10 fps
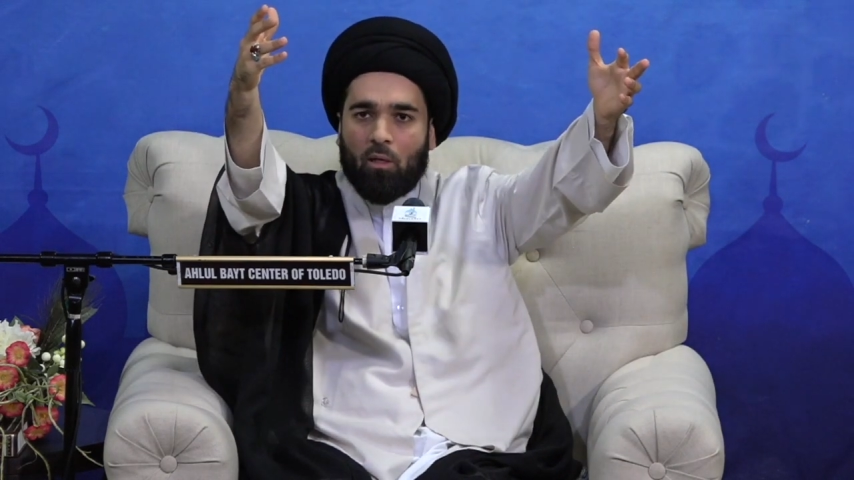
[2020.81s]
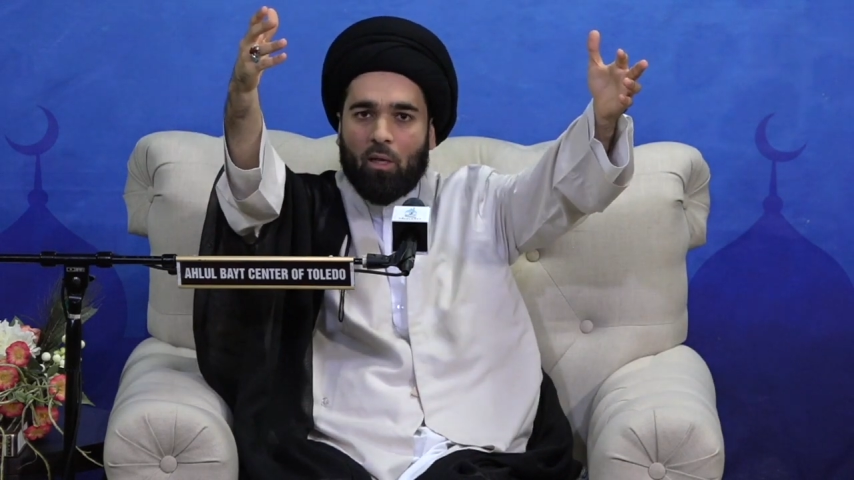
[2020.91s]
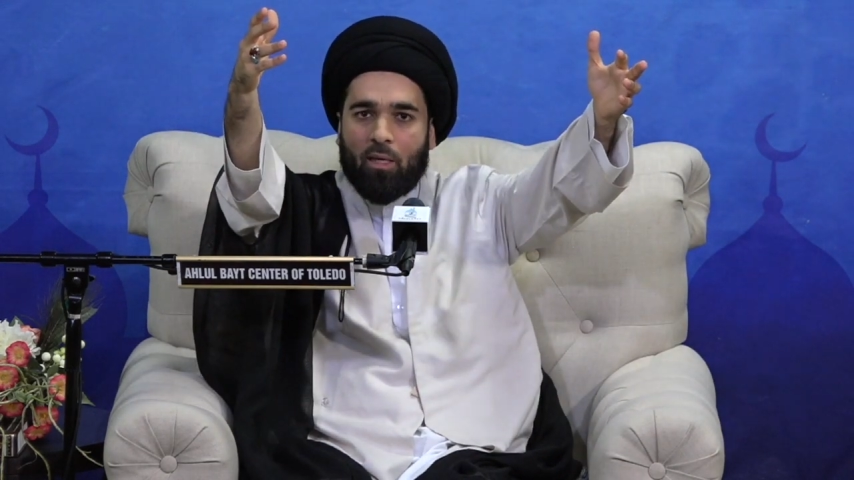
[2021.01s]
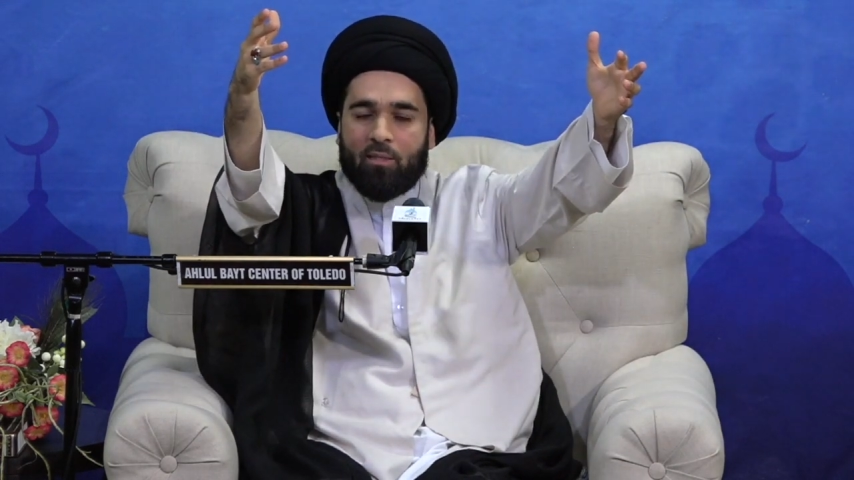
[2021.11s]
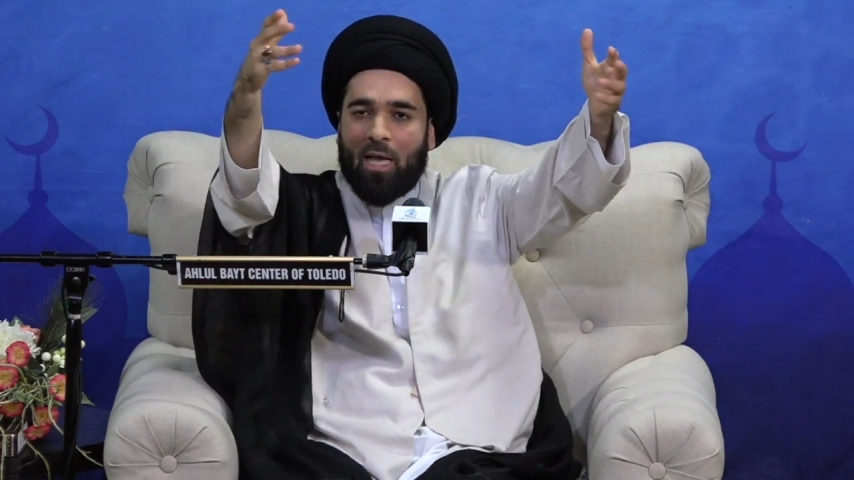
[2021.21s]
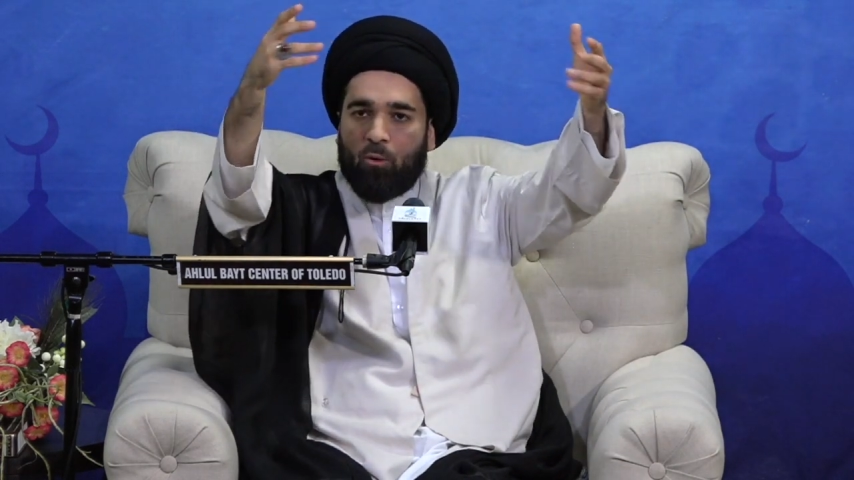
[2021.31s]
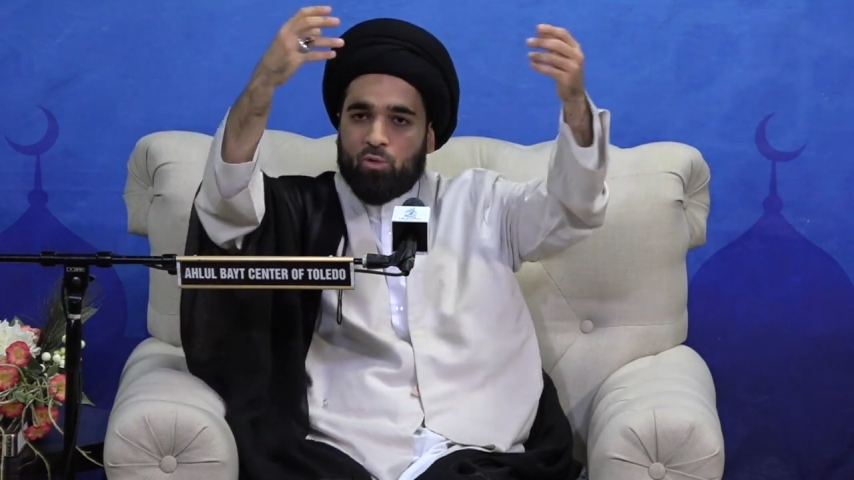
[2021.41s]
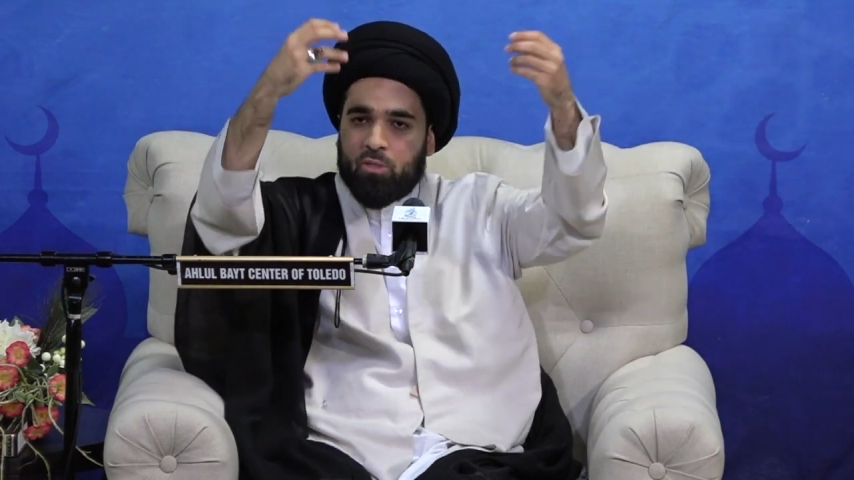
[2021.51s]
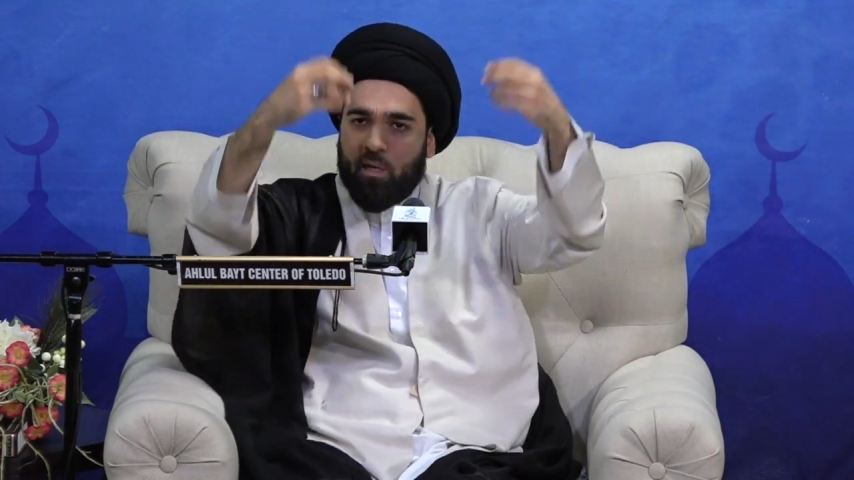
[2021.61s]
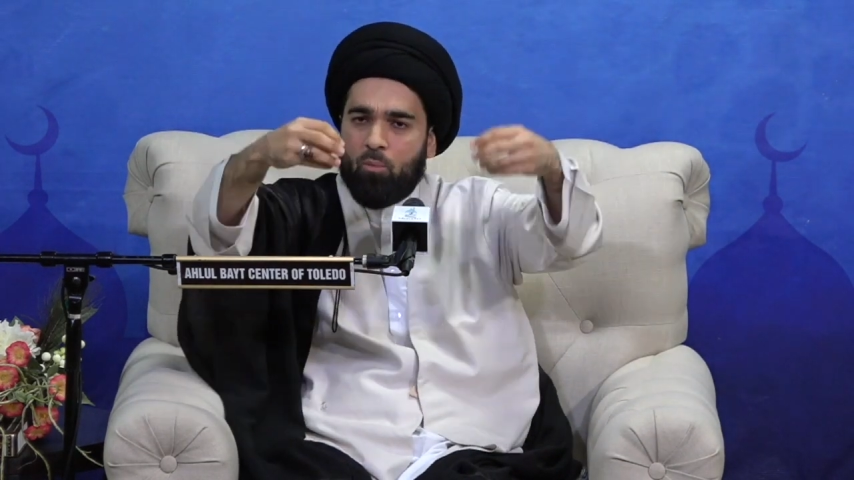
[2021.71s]
is now
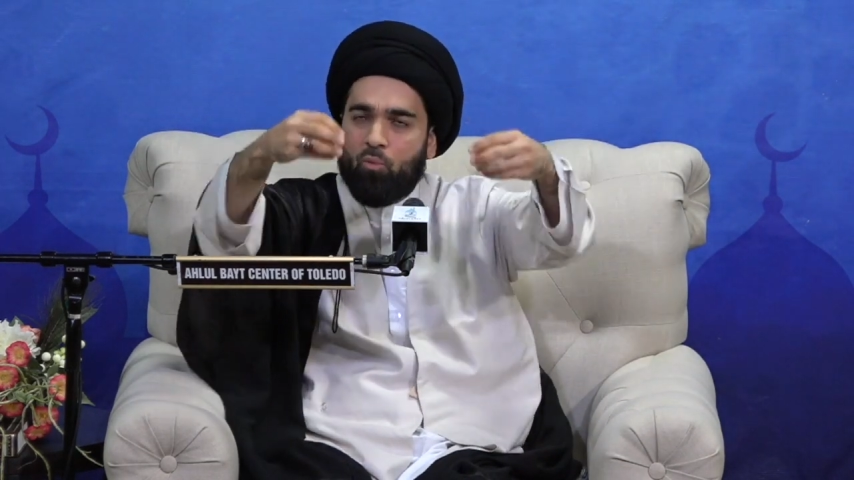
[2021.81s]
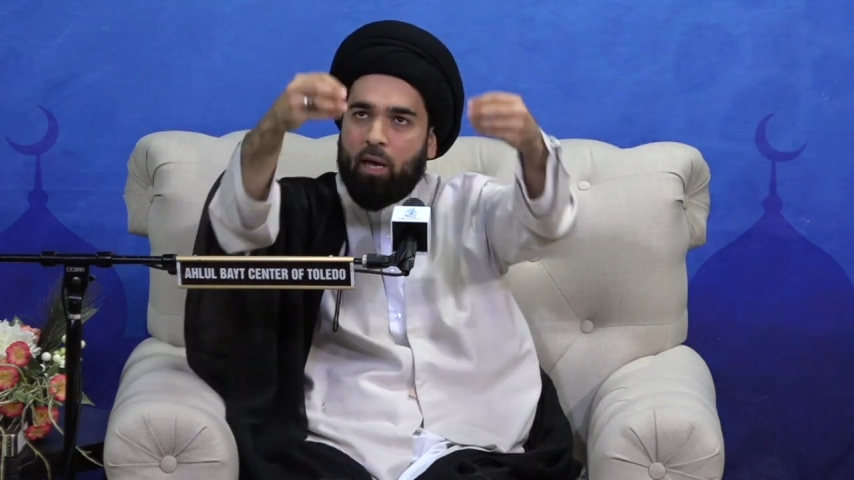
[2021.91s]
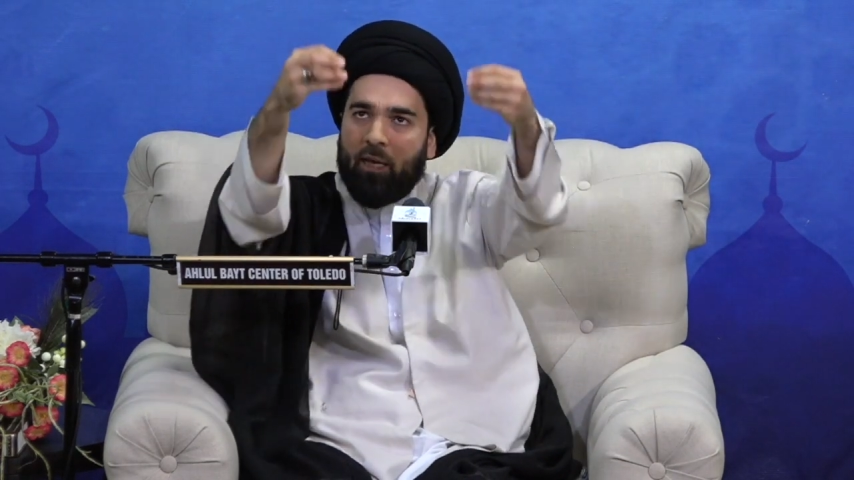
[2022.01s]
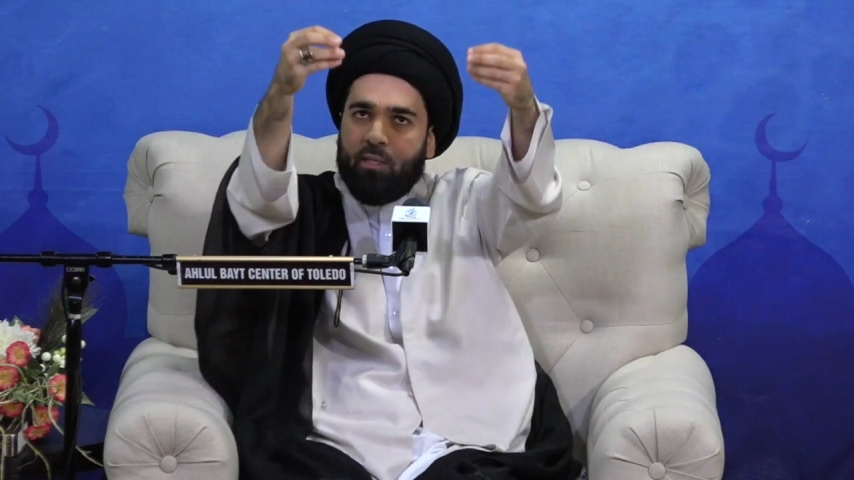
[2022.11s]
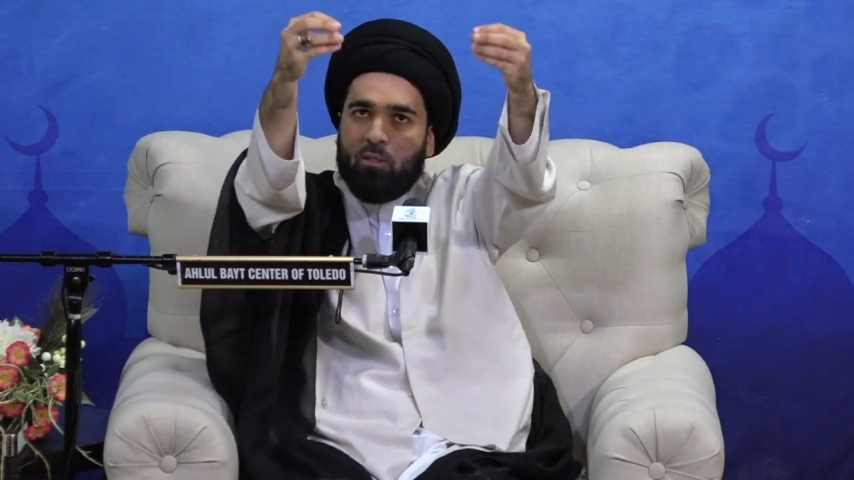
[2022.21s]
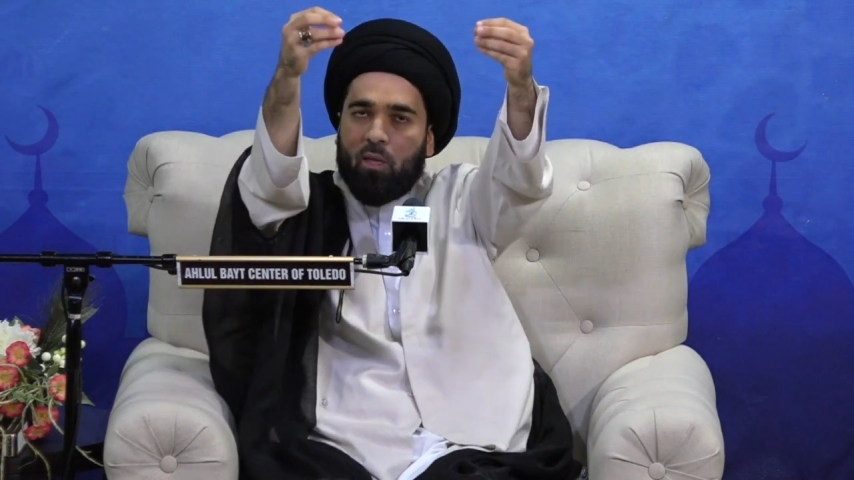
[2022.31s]
summarized